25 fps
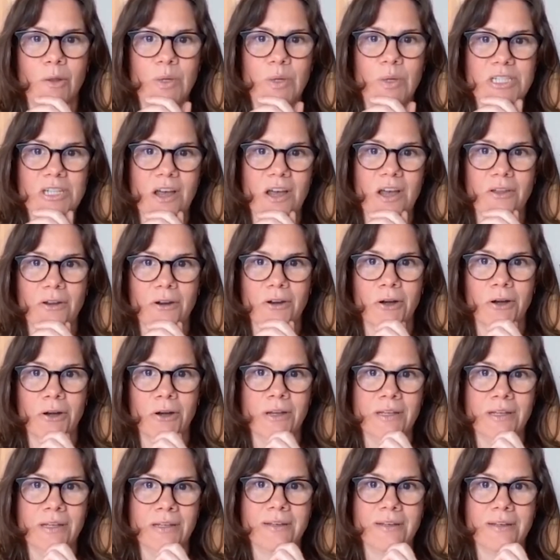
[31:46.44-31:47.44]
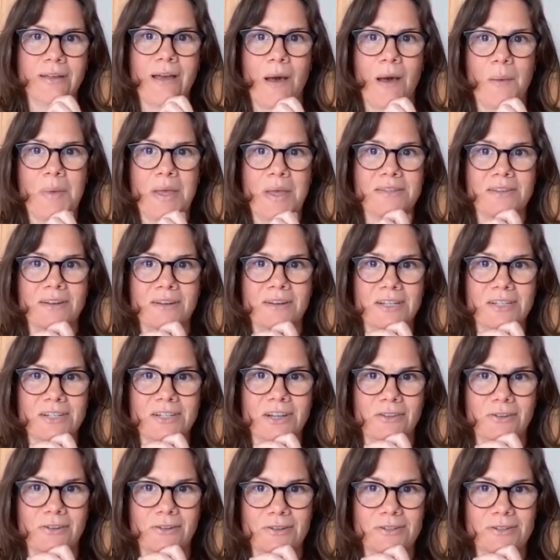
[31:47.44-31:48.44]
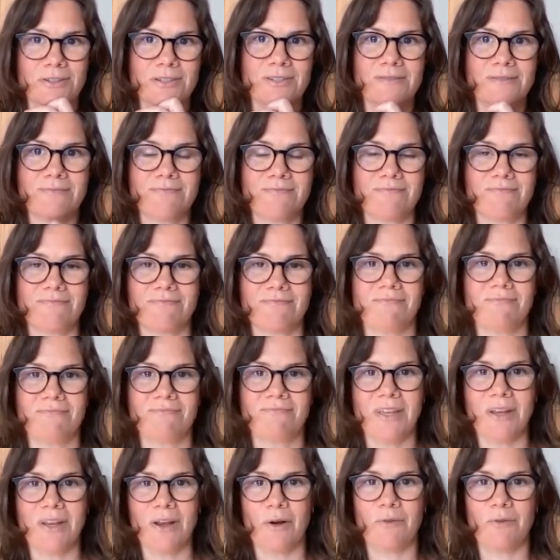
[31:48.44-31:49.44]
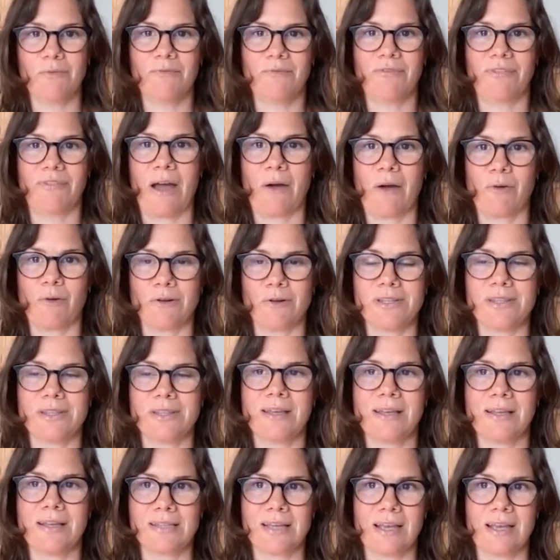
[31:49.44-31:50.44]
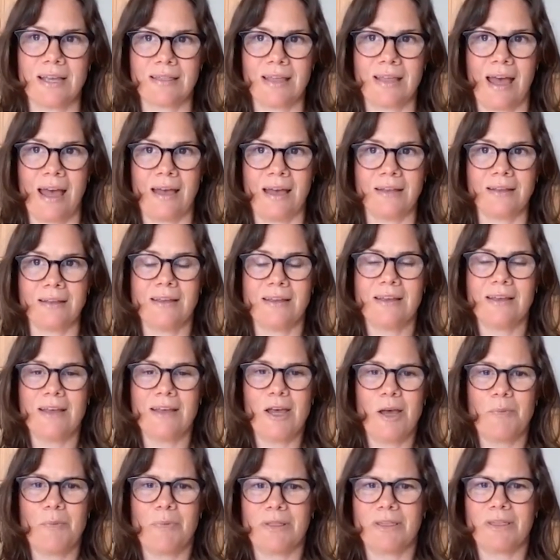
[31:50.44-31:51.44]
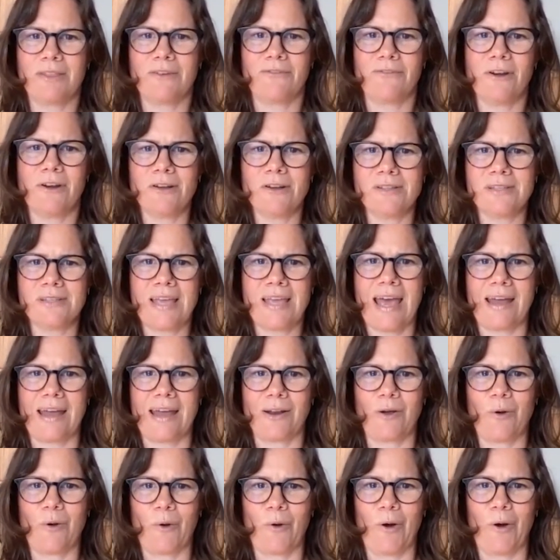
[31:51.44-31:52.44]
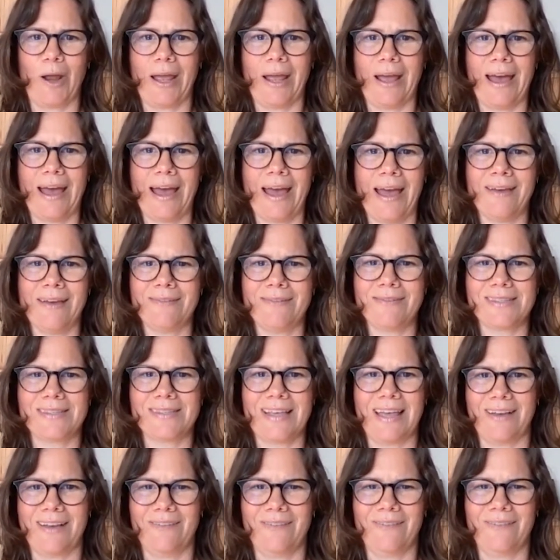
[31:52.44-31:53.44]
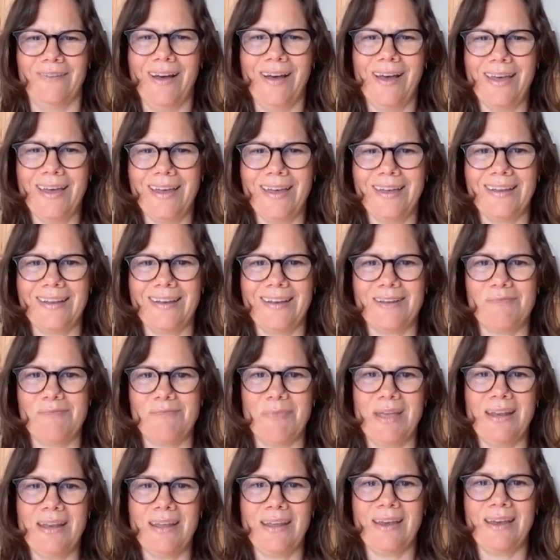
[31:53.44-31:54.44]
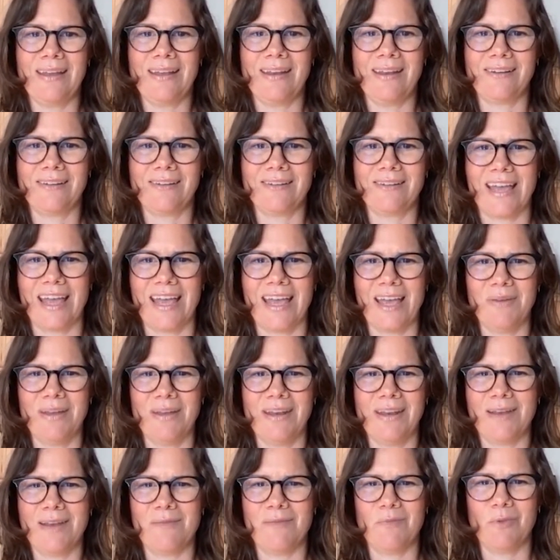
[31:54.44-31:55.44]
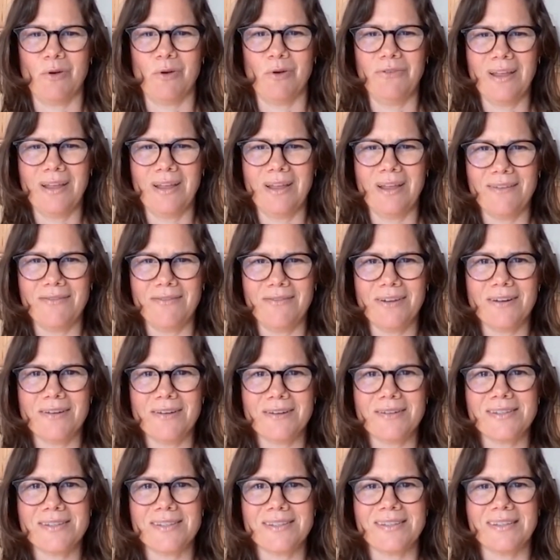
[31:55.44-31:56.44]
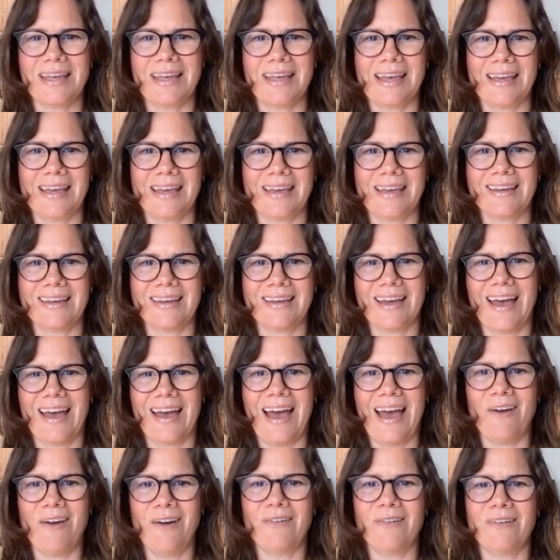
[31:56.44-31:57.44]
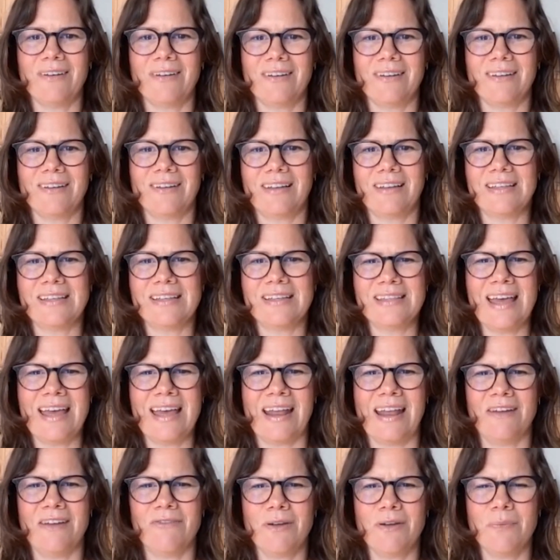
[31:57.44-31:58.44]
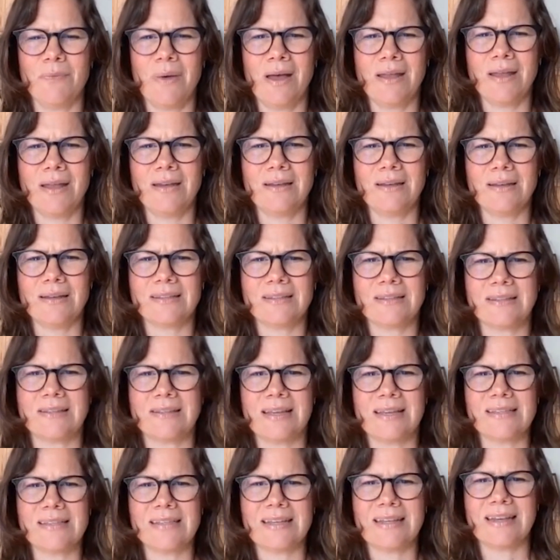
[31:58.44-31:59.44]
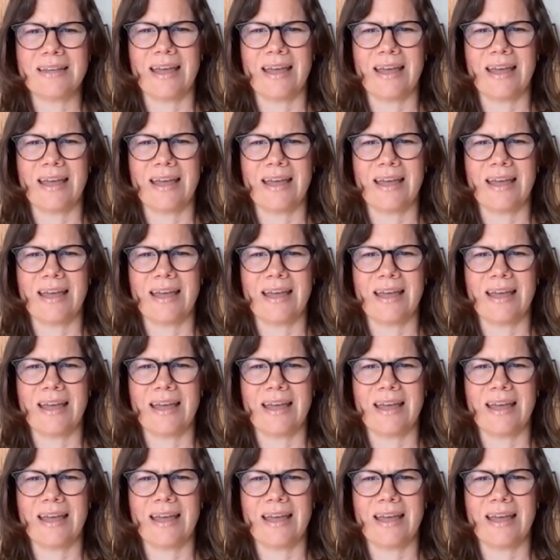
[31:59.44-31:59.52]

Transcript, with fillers: each other and comment on each other's you know flowers and things like that but the first category i was like what media and entertainment and movie lovers like how isn't that everyone doesn't